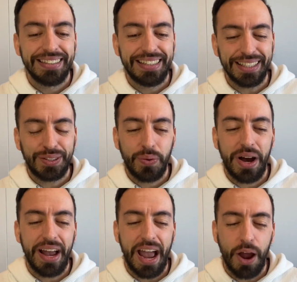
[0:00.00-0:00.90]
That's
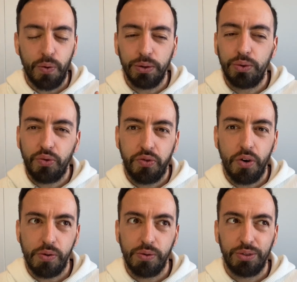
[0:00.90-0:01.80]
why I want to
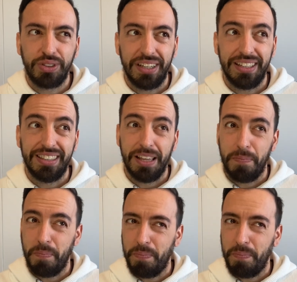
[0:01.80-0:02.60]
focus in the